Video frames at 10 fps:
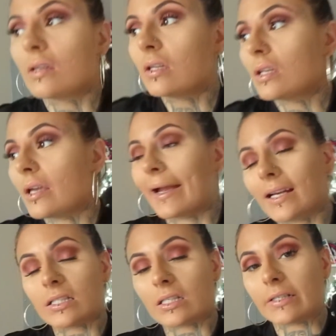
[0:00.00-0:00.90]
I
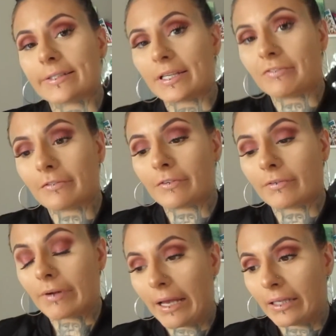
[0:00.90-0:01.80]
gotta start saving for
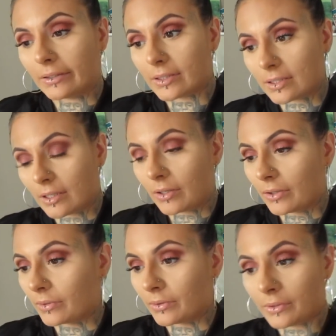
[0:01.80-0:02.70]
rent.
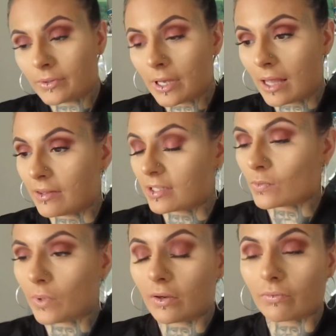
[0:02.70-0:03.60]
So, and
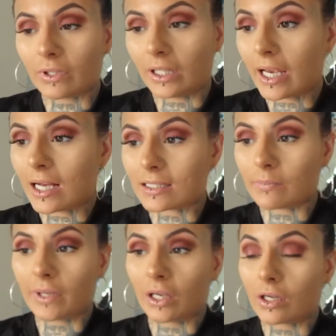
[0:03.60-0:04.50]
this week really
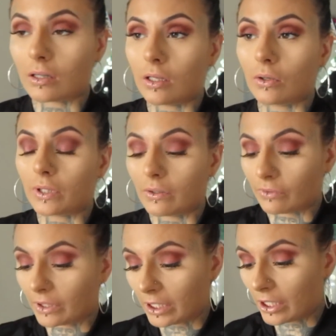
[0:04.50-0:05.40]
hasn't been good. The only
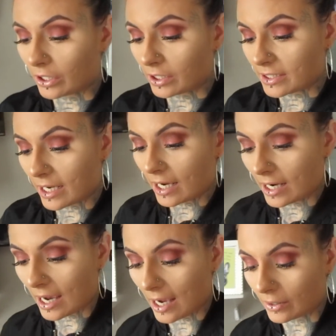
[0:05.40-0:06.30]
really good day I
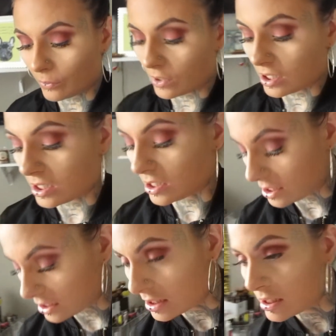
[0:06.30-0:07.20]
had
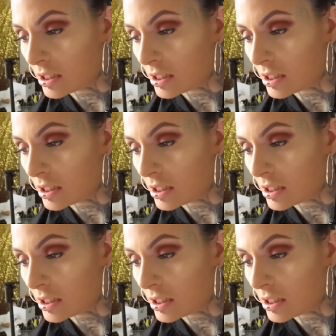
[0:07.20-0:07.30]
was